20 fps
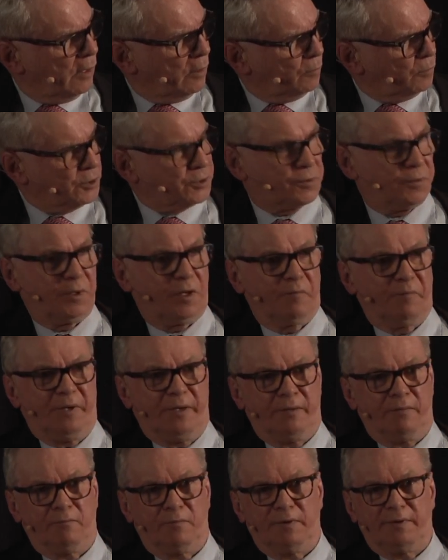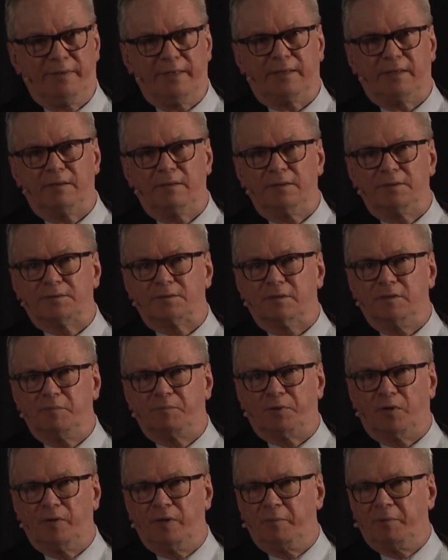which would have been ridiculously
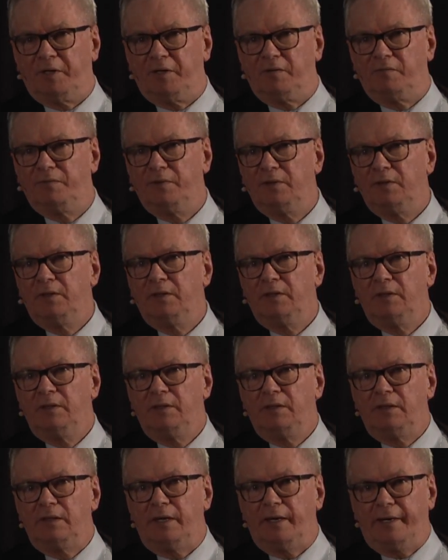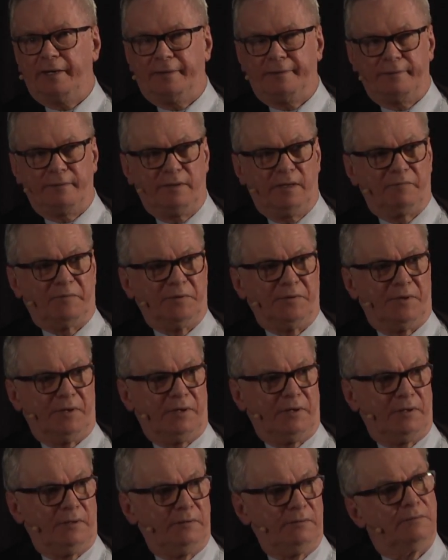prohibitive. And given
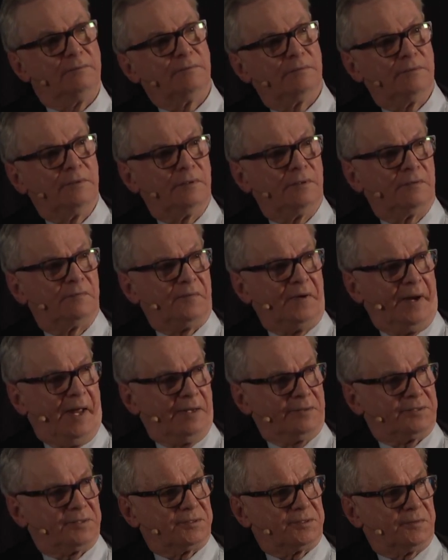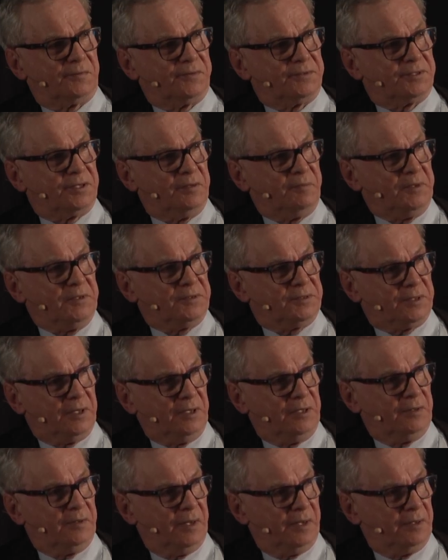the finances of the C B C,
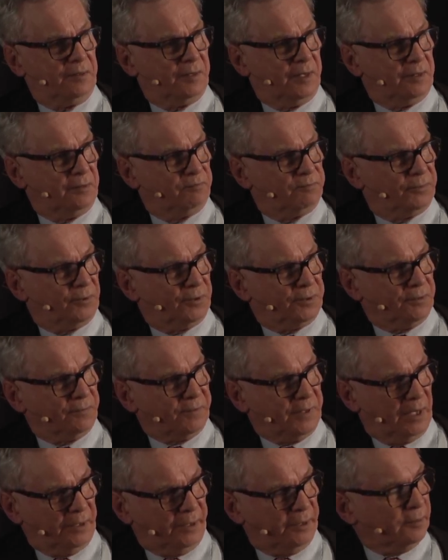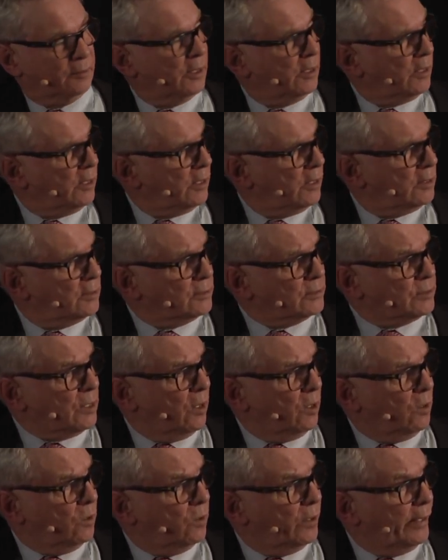they, they couldn't have done it.
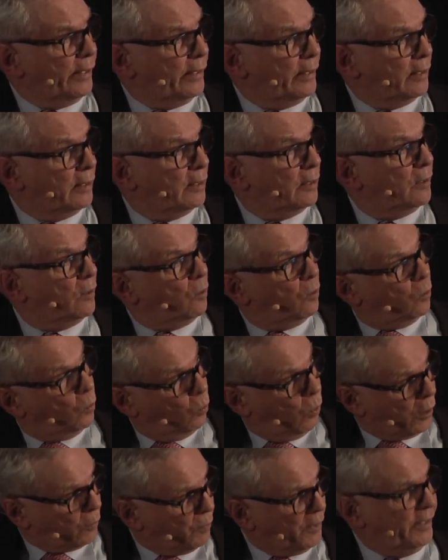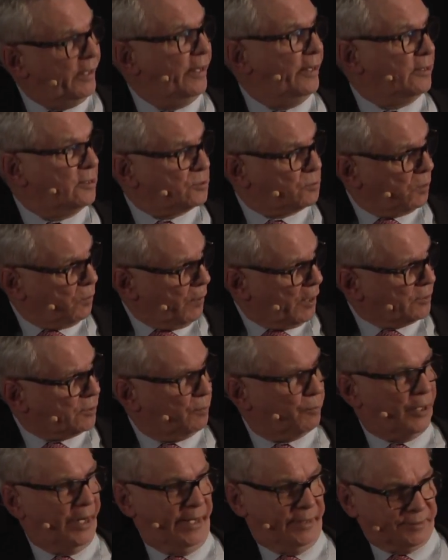So what we did is we went to
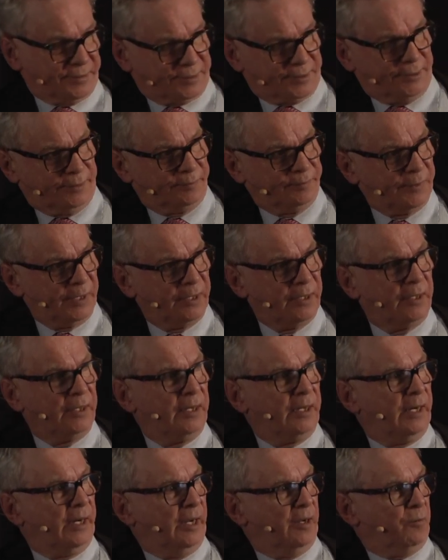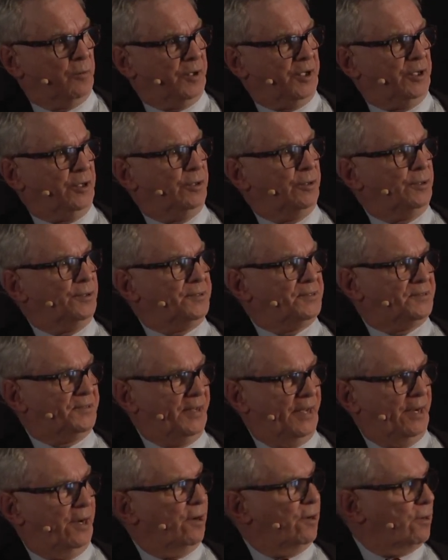Branson, and we used
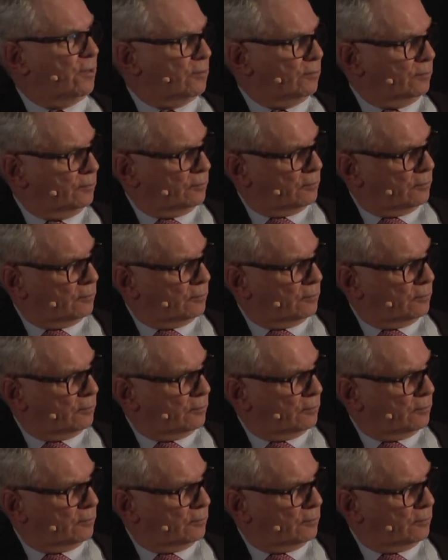their